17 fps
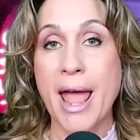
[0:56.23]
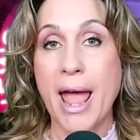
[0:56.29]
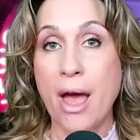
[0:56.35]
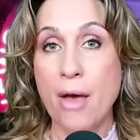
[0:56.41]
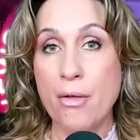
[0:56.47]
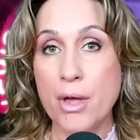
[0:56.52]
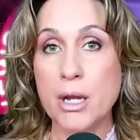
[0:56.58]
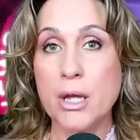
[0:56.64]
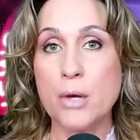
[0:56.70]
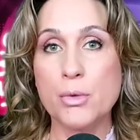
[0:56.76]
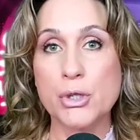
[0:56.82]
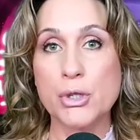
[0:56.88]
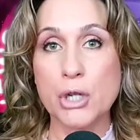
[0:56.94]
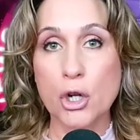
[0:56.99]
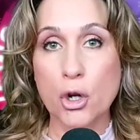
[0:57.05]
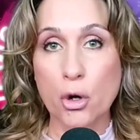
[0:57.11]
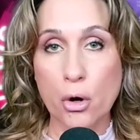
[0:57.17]
and then he
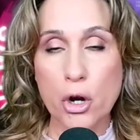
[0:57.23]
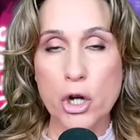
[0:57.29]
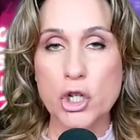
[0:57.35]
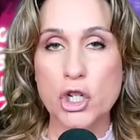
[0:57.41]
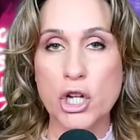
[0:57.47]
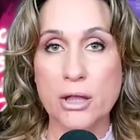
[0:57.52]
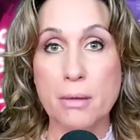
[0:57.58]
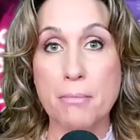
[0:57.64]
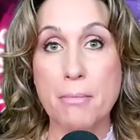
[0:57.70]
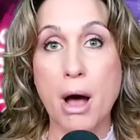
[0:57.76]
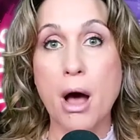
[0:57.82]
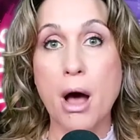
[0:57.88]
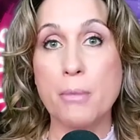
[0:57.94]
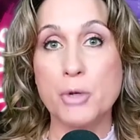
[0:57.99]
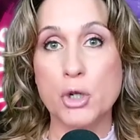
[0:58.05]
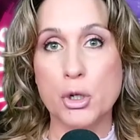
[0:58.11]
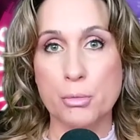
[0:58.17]
was encouraging the
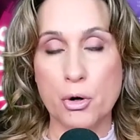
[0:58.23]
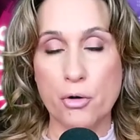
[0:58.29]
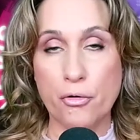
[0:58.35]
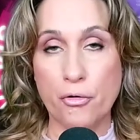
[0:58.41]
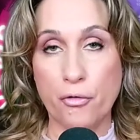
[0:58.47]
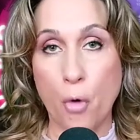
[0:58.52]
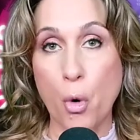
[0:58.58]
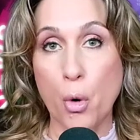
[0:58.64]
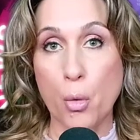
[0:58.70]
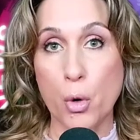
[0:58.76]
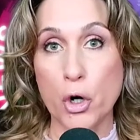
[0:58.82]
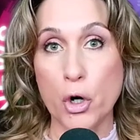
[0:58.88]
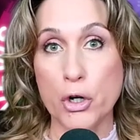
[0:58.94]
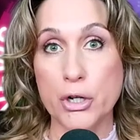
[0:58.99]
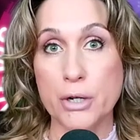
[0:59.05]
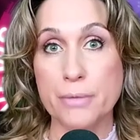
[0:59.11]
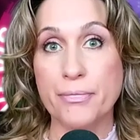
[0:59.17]
mob to move
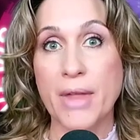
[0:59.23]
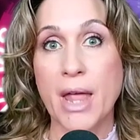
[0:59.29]
forward.